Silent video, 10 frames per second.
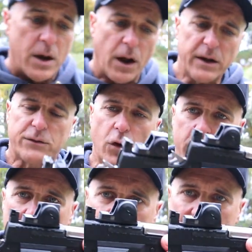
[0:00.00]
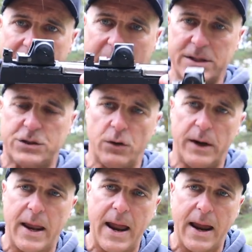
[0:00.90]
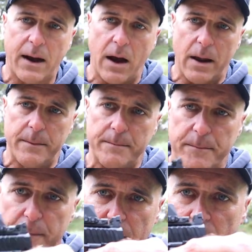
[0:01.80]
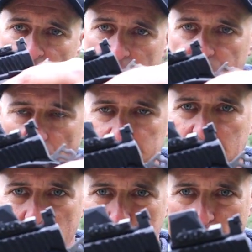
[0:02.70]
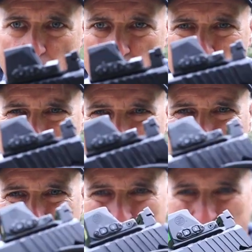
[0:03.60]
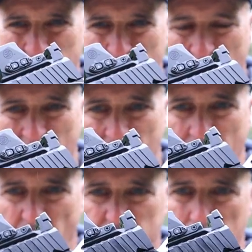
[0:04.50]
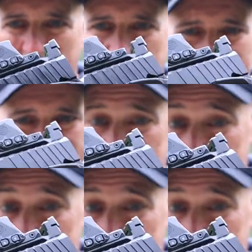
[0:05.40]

Nice looking and shooting handgun from Kimber. They also make this